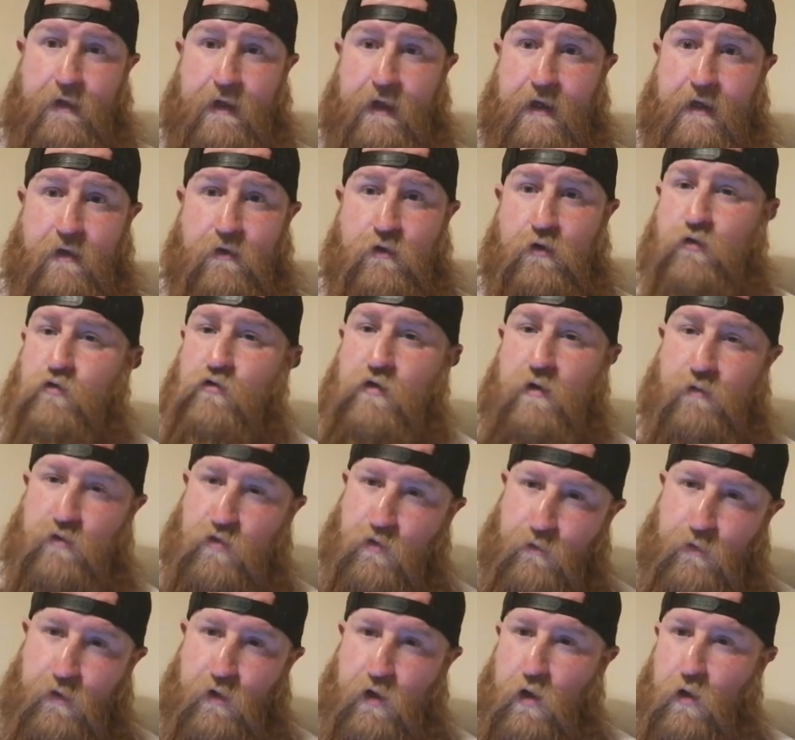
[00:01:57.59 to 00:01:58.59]
Link in the
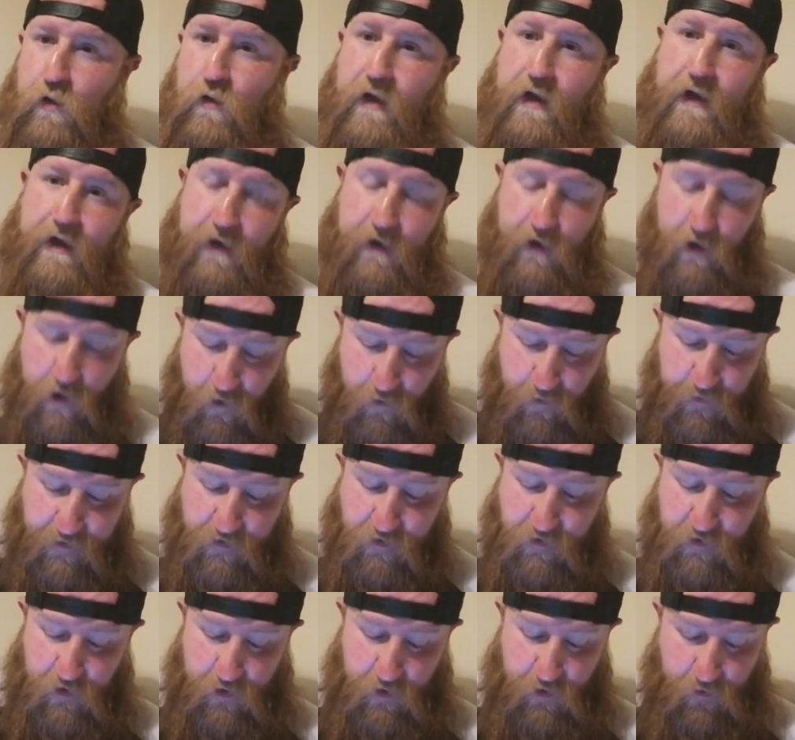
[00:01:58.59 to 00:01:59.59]
description below like I
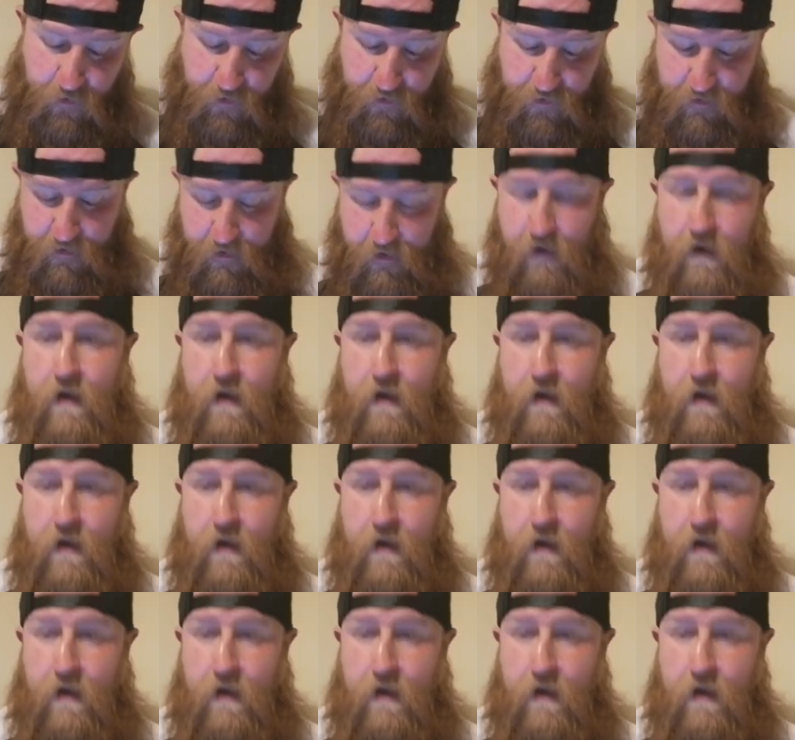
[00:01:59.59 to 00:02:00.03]
always do.